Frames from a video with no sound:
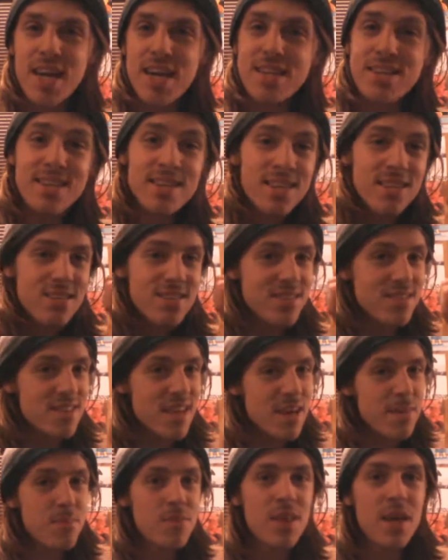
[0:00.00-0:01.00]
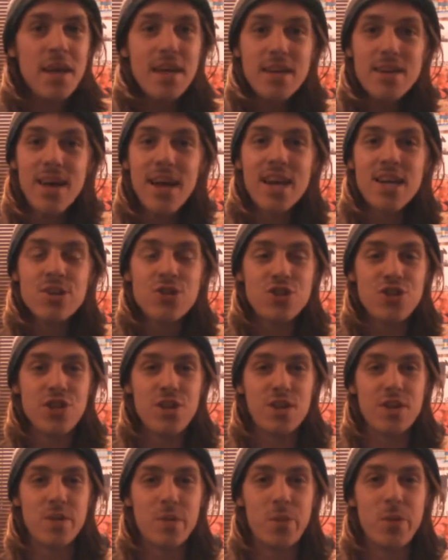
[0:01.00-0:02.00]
and I did it the same thing last year